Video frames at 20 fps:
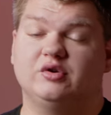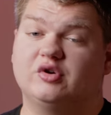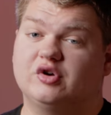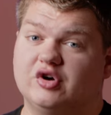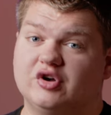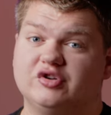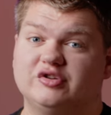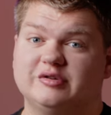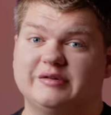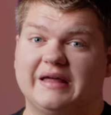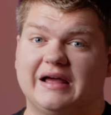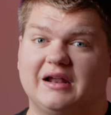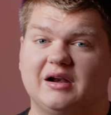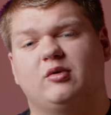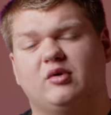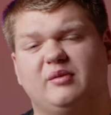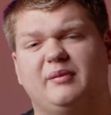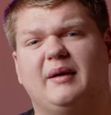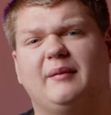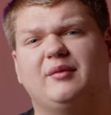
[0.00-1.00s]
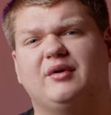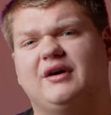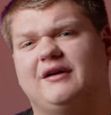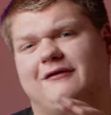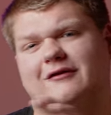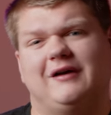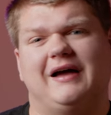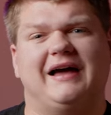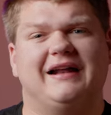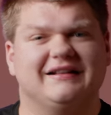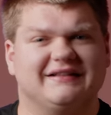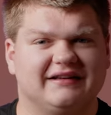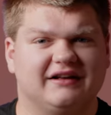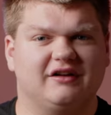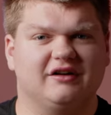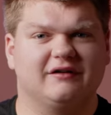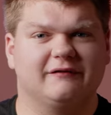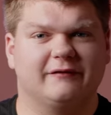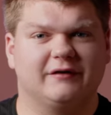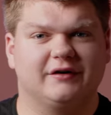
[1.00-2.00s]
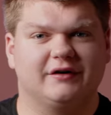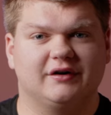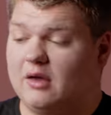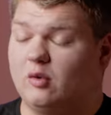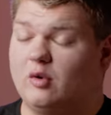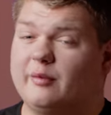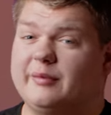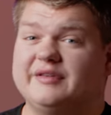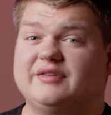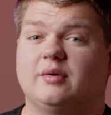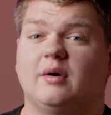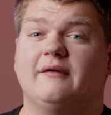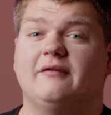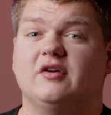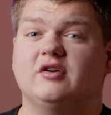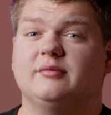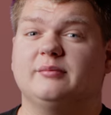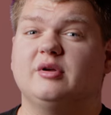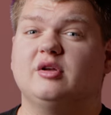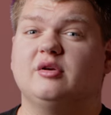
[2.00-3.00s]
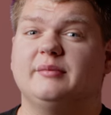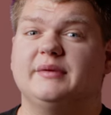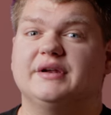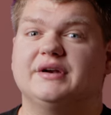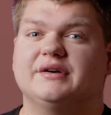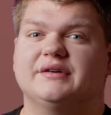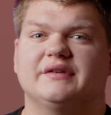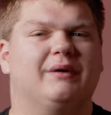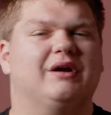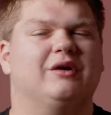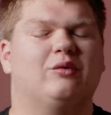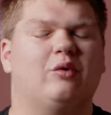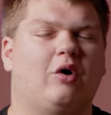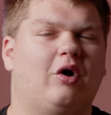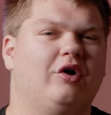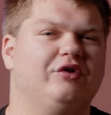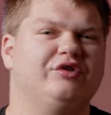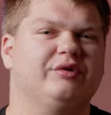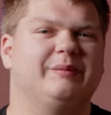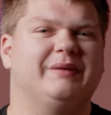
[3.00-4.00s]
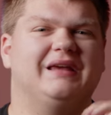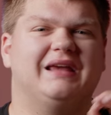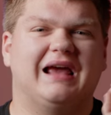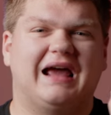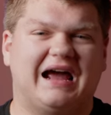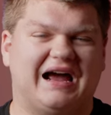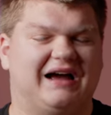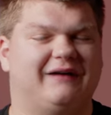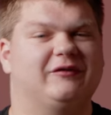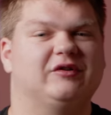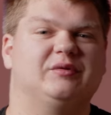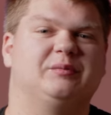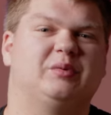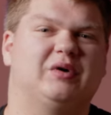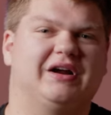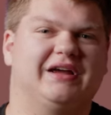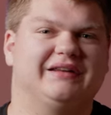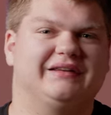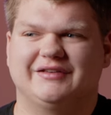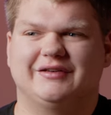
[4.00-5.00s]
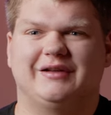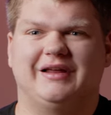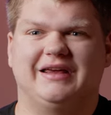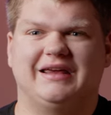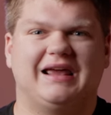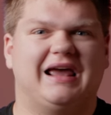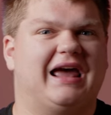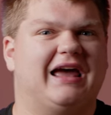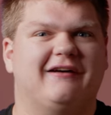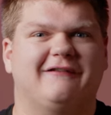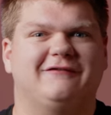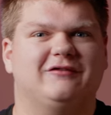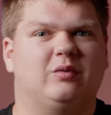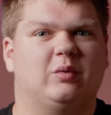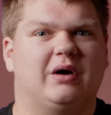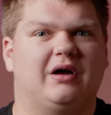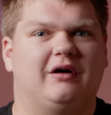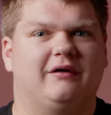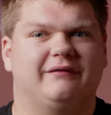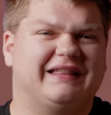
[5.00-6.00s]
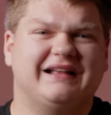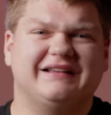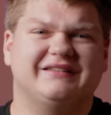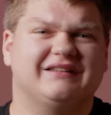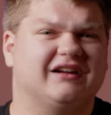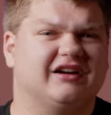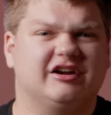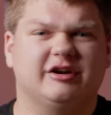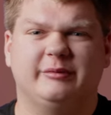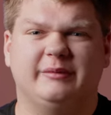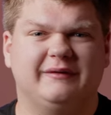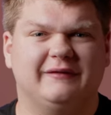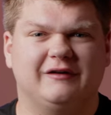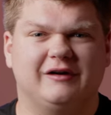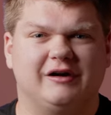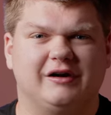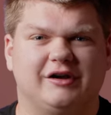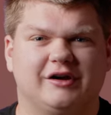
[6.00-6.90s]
you could do that, but remember, if you add a teleconverter, it will be 1200 millimeters, but it will also be half as bright, so like f12. That's not gonna be very